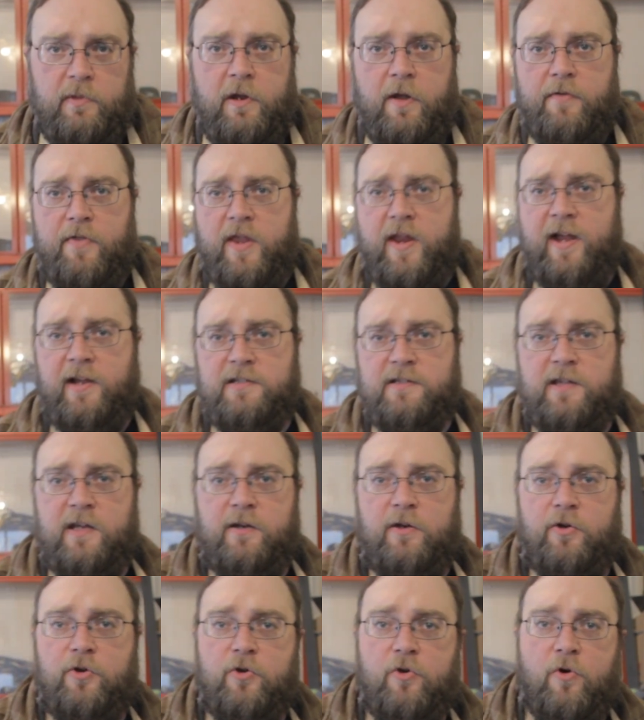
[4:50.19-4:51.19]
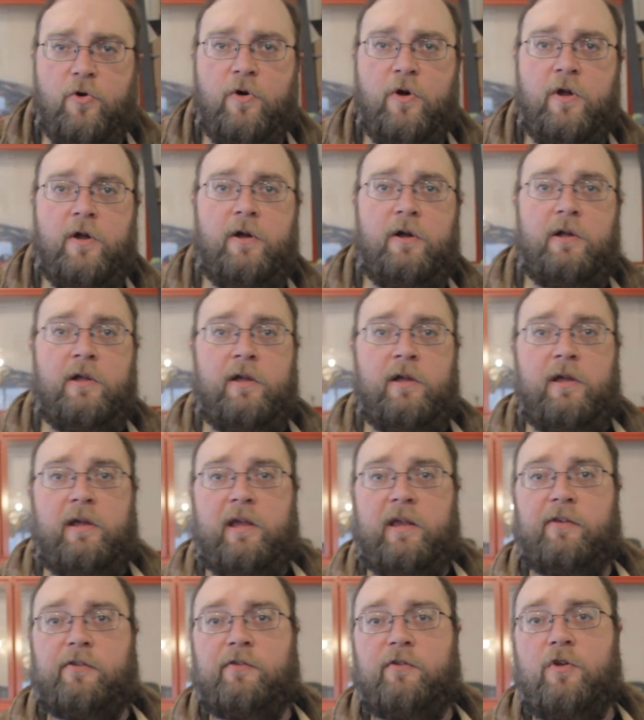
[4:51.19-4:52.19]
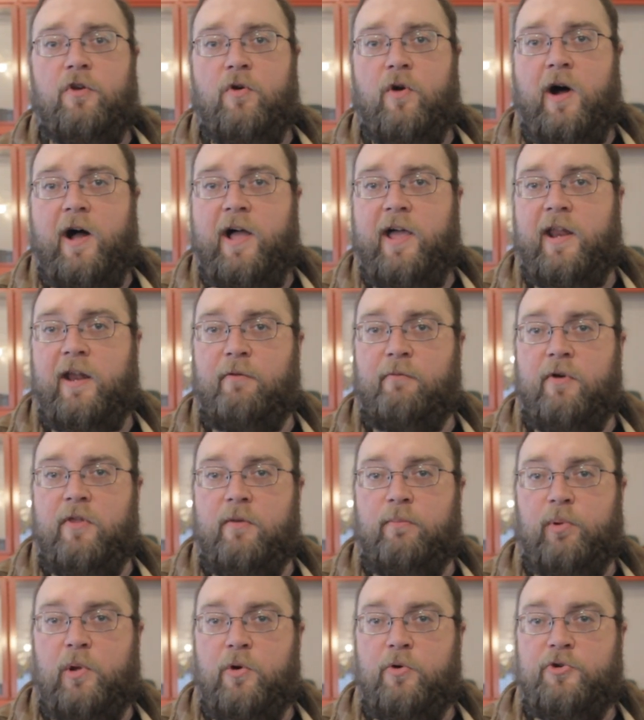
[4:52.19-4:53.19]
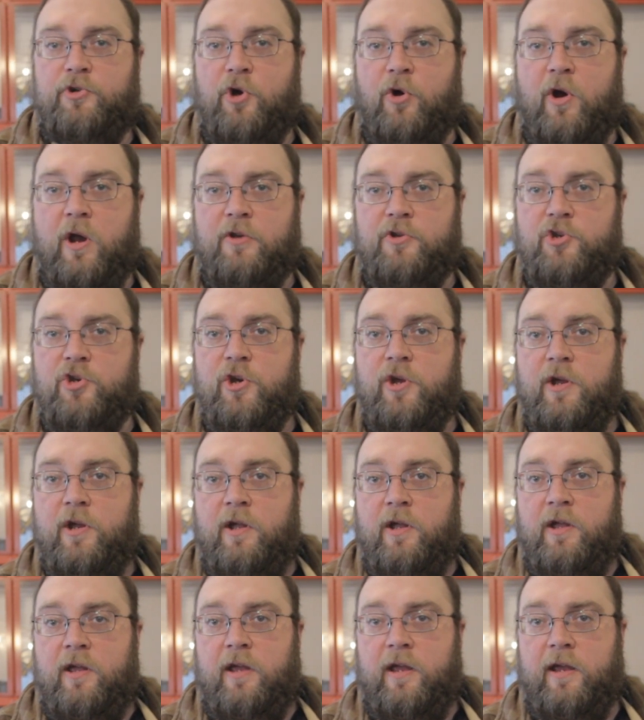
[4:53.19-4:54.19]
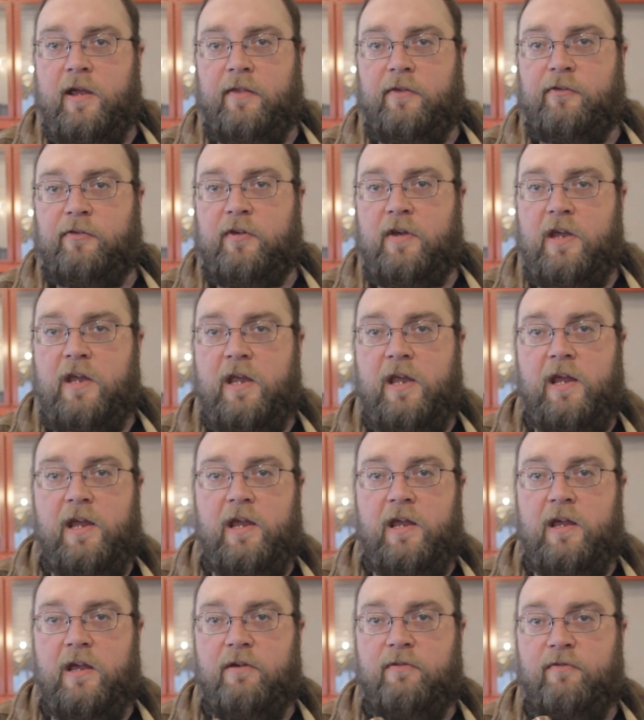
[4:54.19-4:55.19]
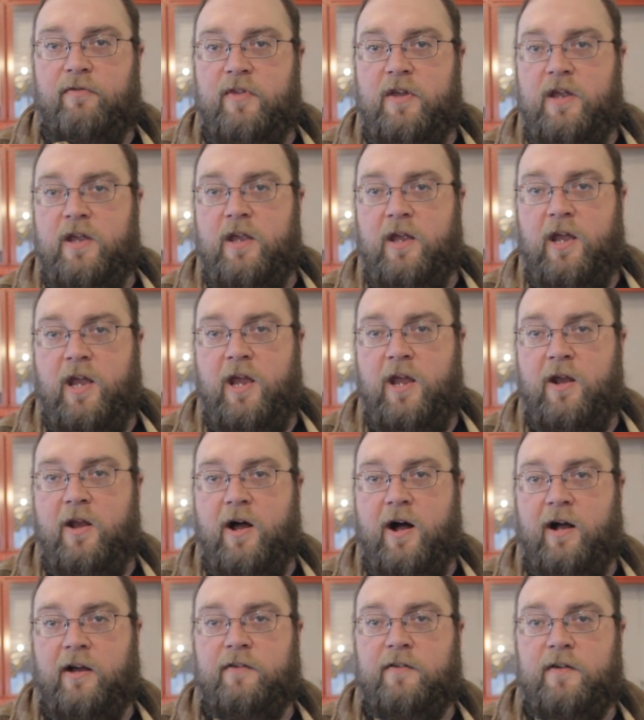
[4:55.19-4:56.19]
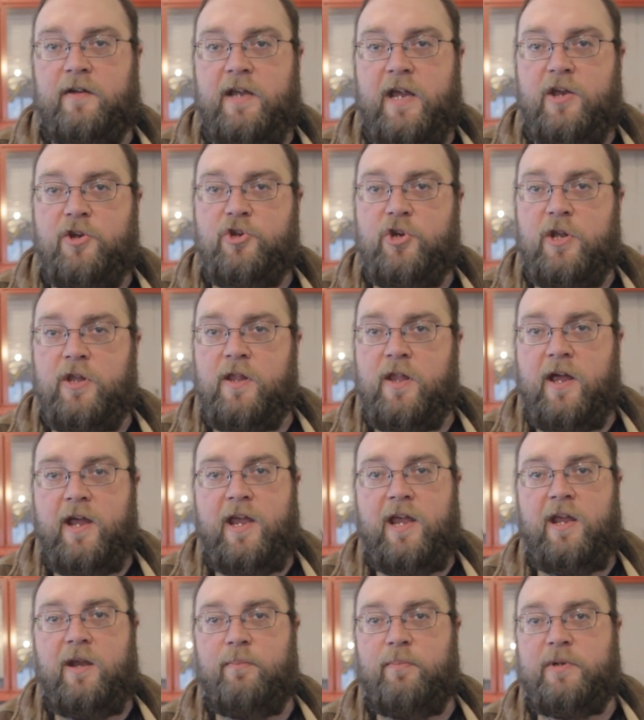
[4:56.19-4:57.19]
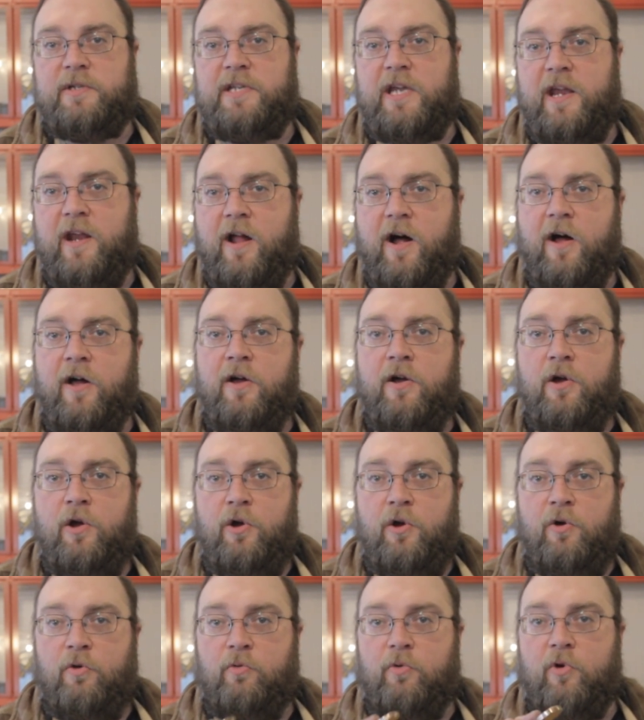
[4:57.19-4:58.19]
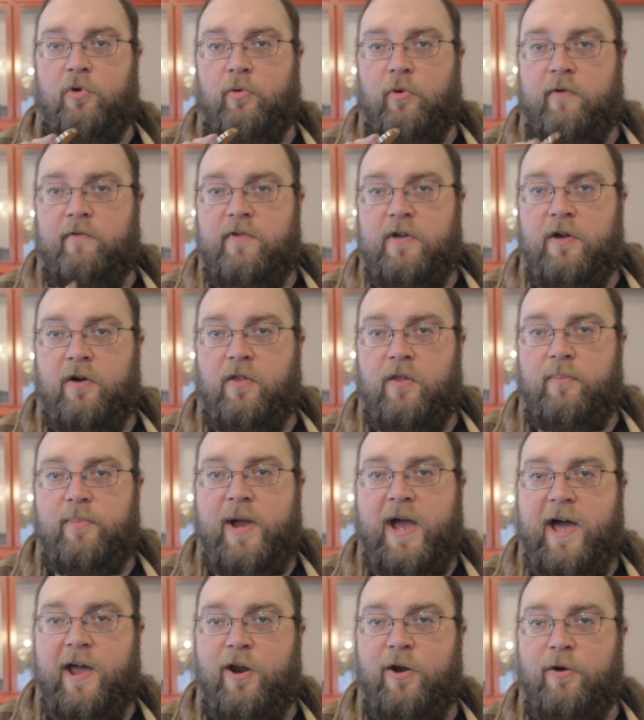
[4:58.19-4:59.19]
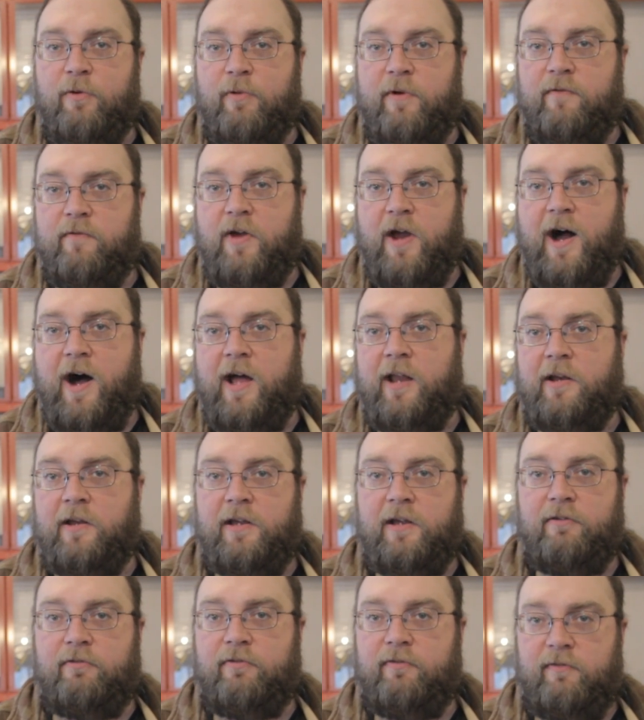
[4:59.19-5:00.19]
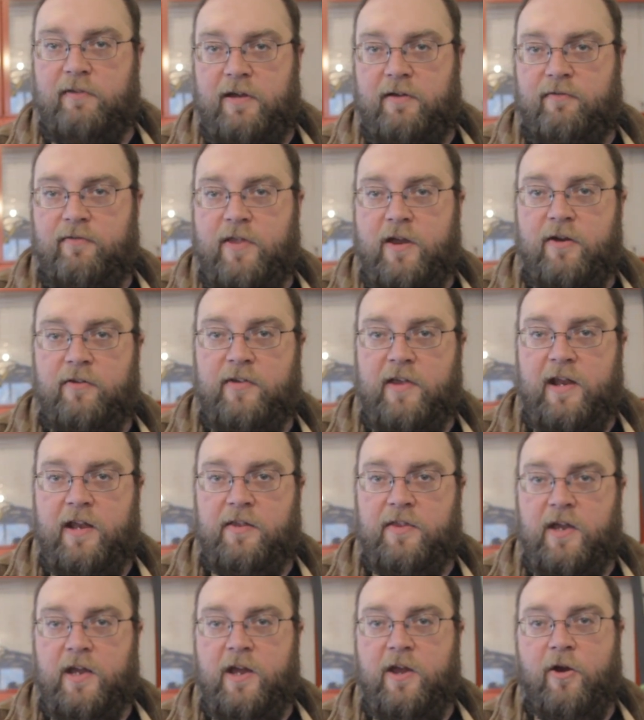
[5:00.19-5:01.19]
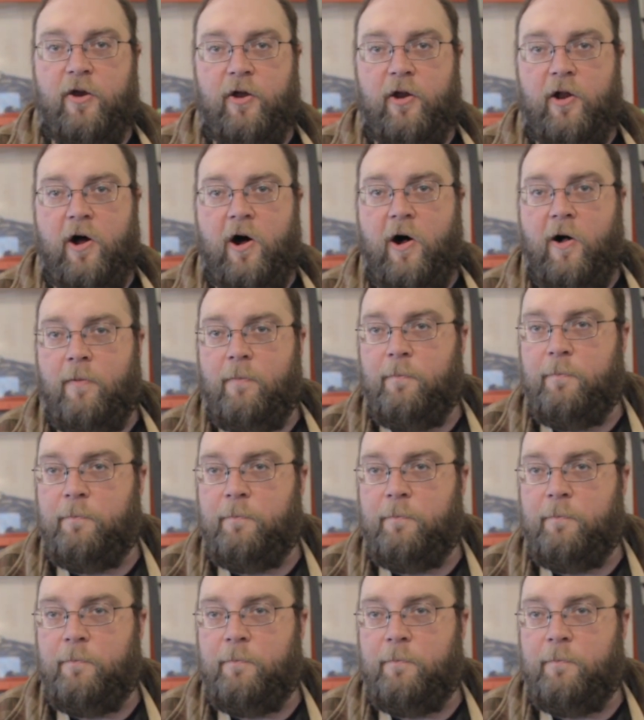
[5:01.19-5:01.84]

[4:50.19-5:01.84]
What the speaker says: The next thing to do is to hit it with a blowtorch and see if the heat oxidation, the heat patina, will reveal the pattern we've got, if there's anything here at all.